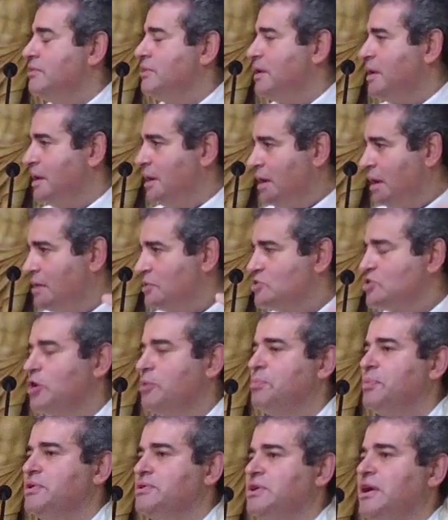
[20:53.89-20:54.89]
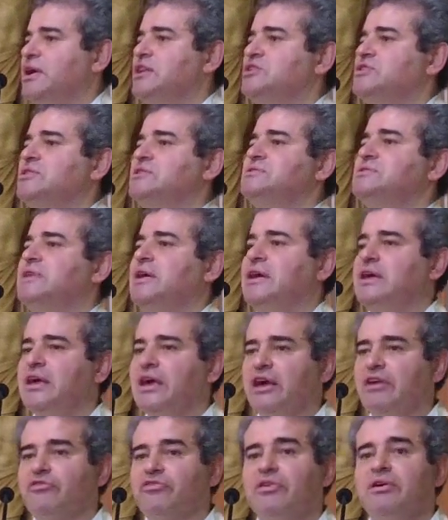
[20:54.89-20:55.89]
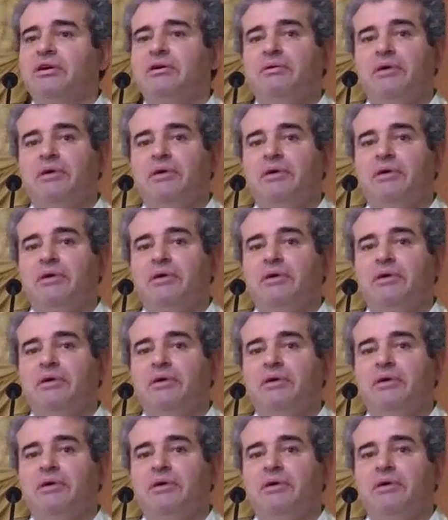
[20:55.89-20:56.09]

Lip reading: the interpretations they give,